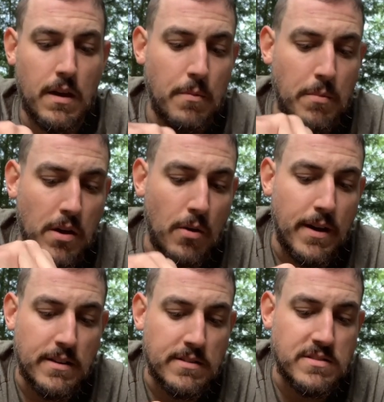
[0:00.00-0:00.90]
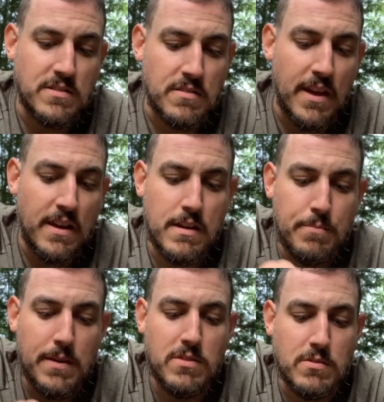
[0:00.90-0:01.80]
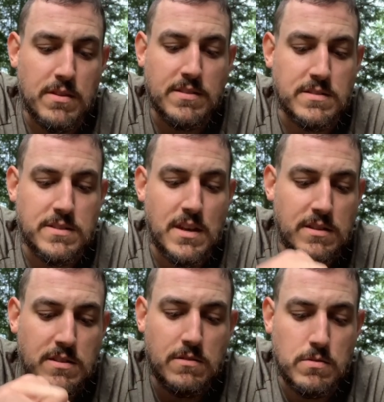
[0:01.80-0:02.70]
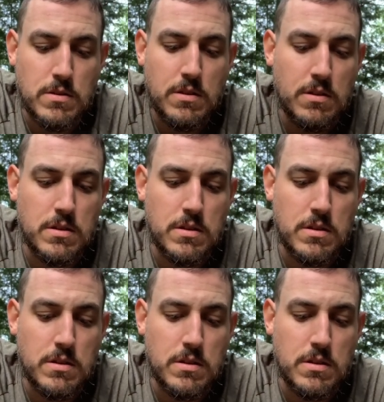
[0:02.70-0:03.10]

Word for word: I'm gonna go ahead and stir that up, even though it doesn't say to.